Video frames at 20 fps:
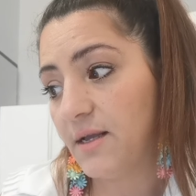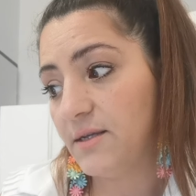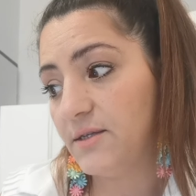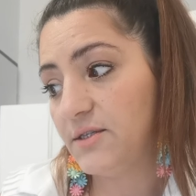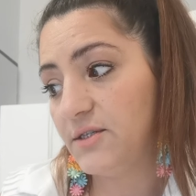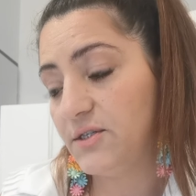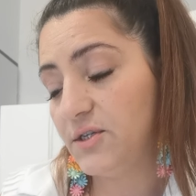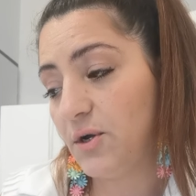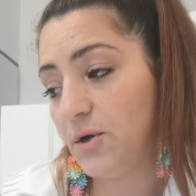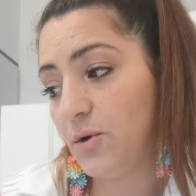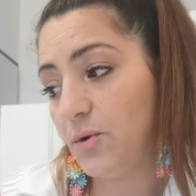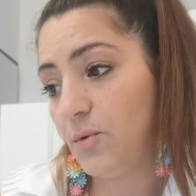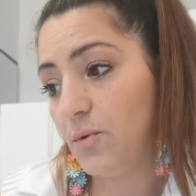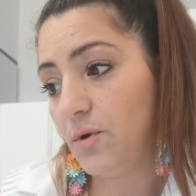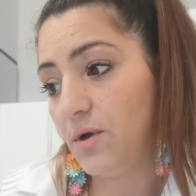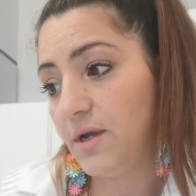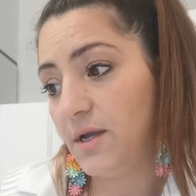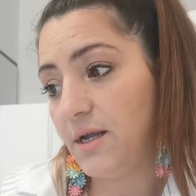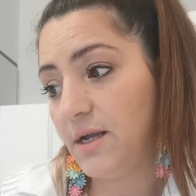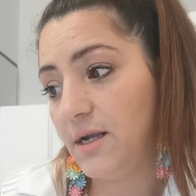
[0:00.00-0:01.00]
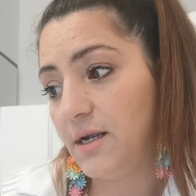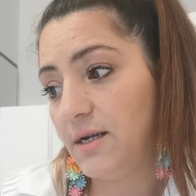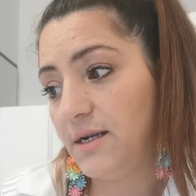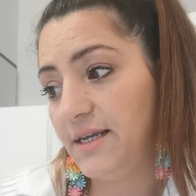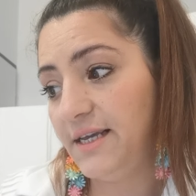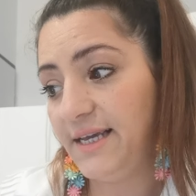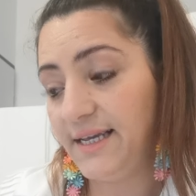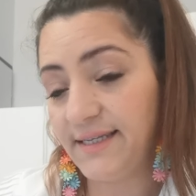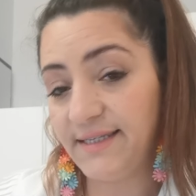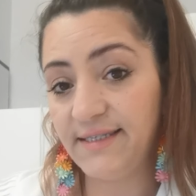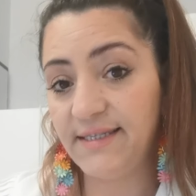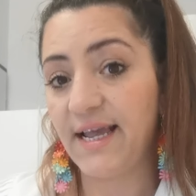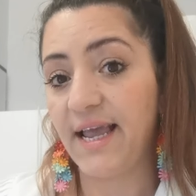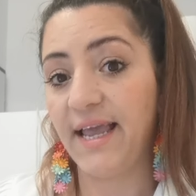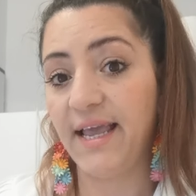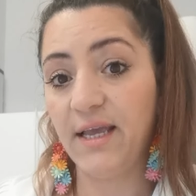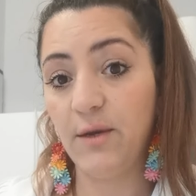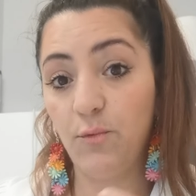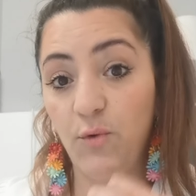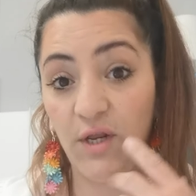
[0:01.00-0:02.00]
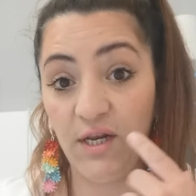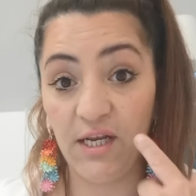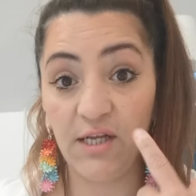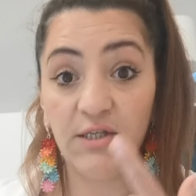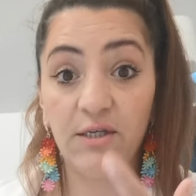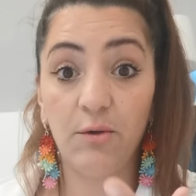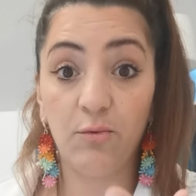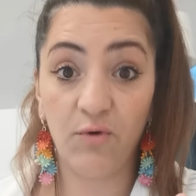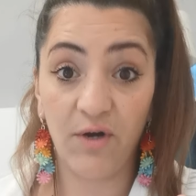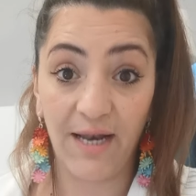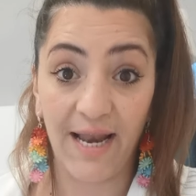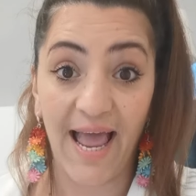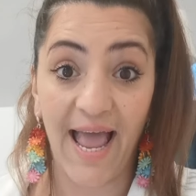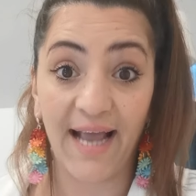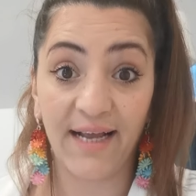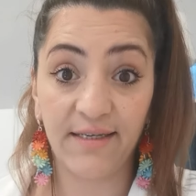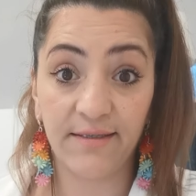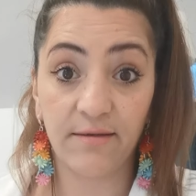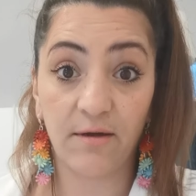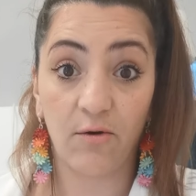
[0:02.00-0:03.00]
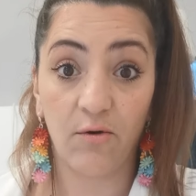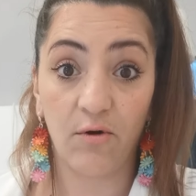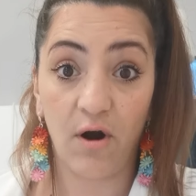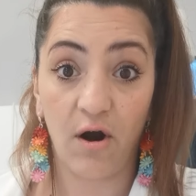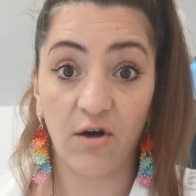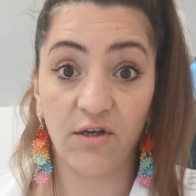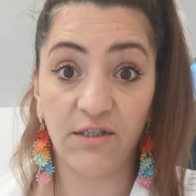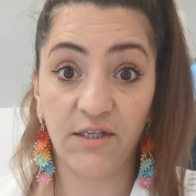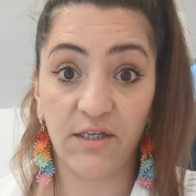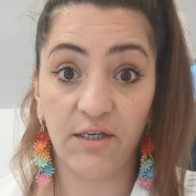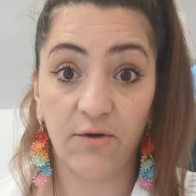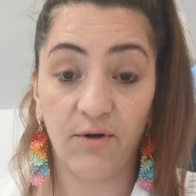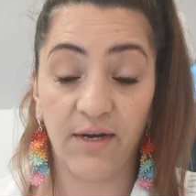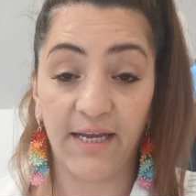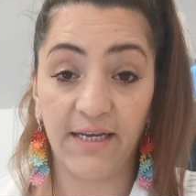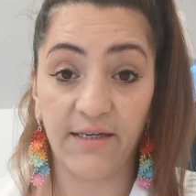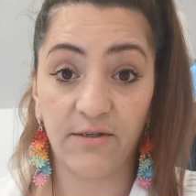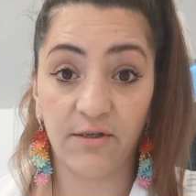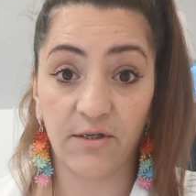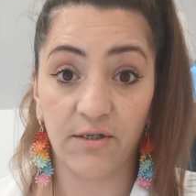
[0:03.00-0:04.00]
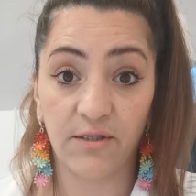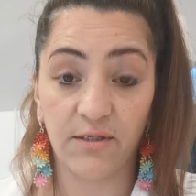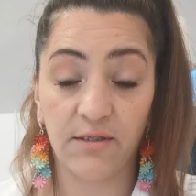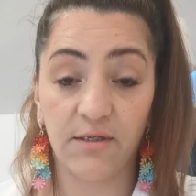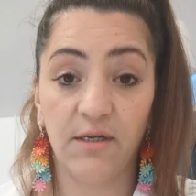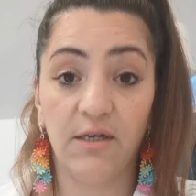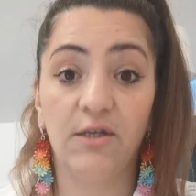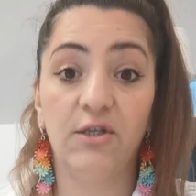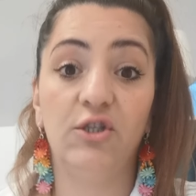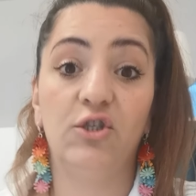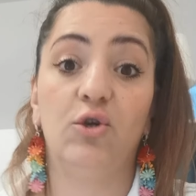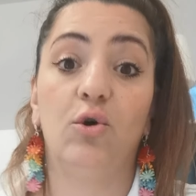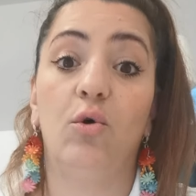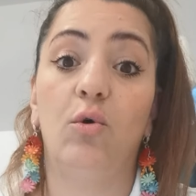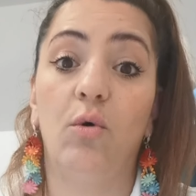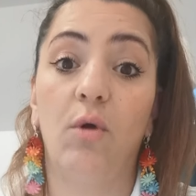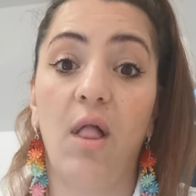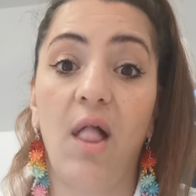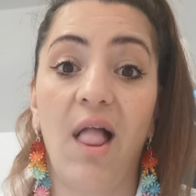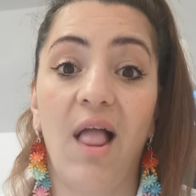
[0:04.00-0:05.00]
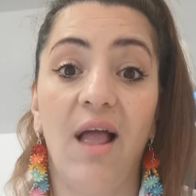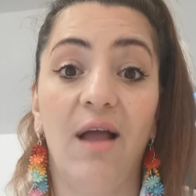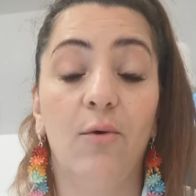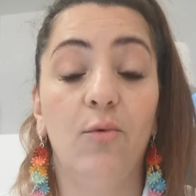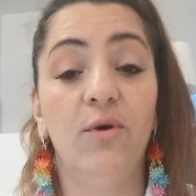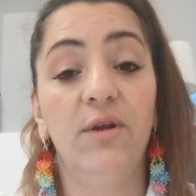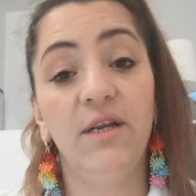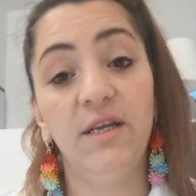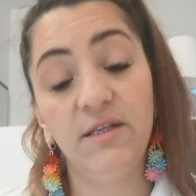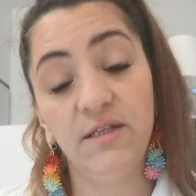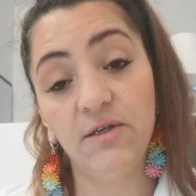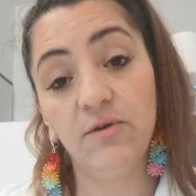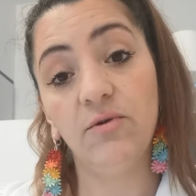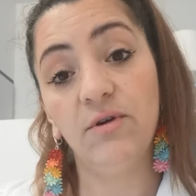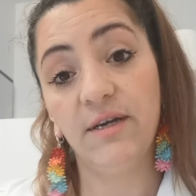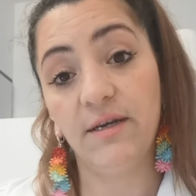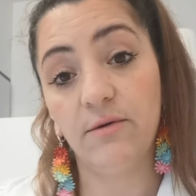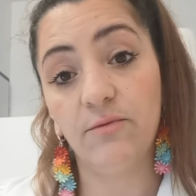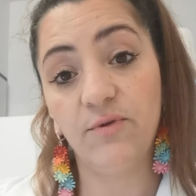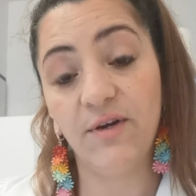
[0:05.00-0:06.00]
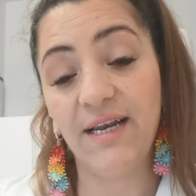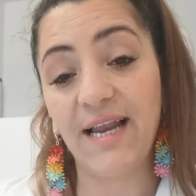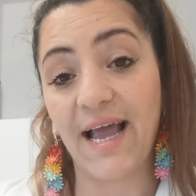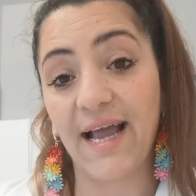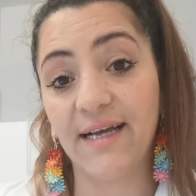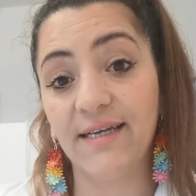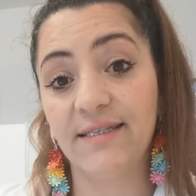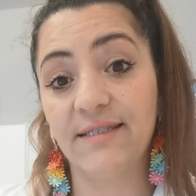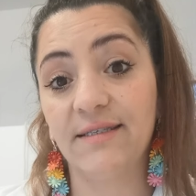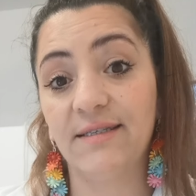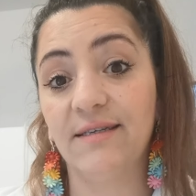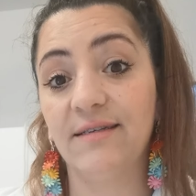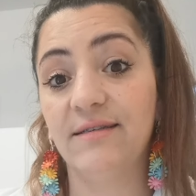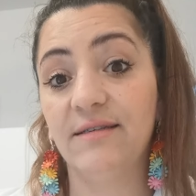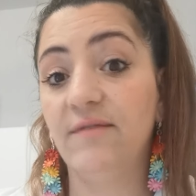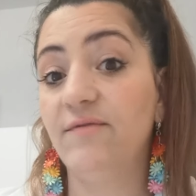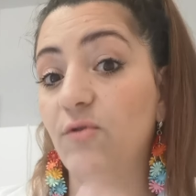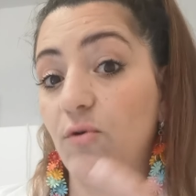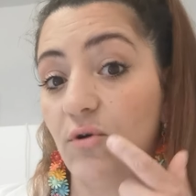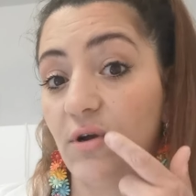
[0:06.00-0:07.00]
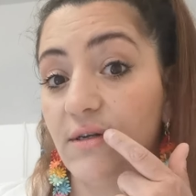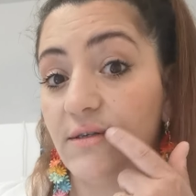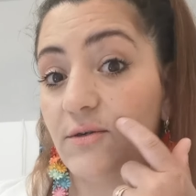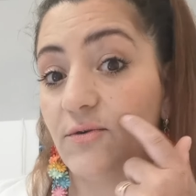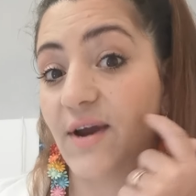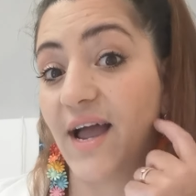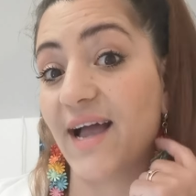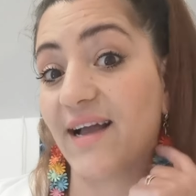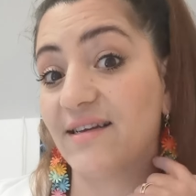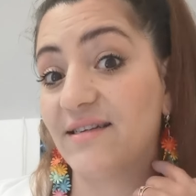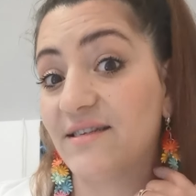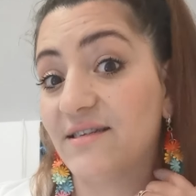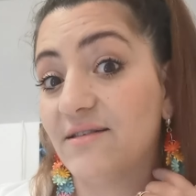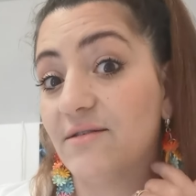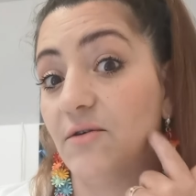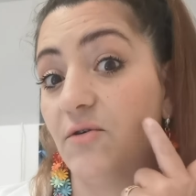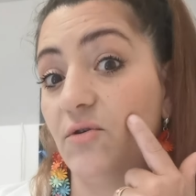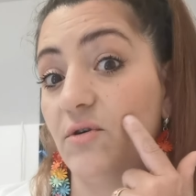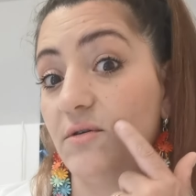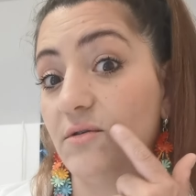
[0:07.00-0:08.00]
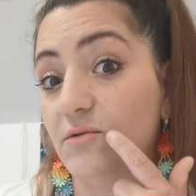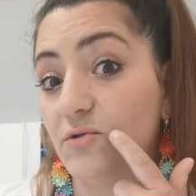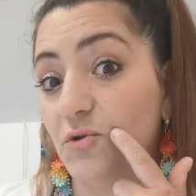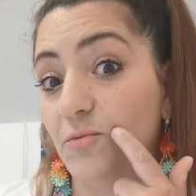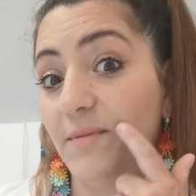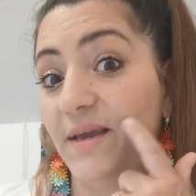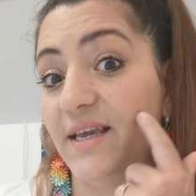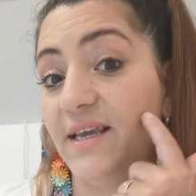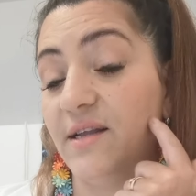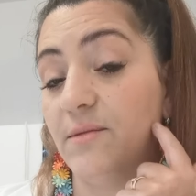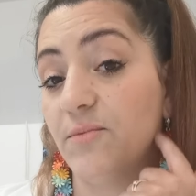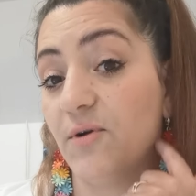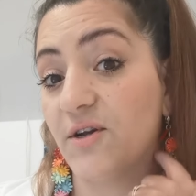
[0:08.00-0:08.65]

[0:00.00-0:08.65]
So he's saying we need to relax our articulators. So we need to relax the vocal tract, or to make it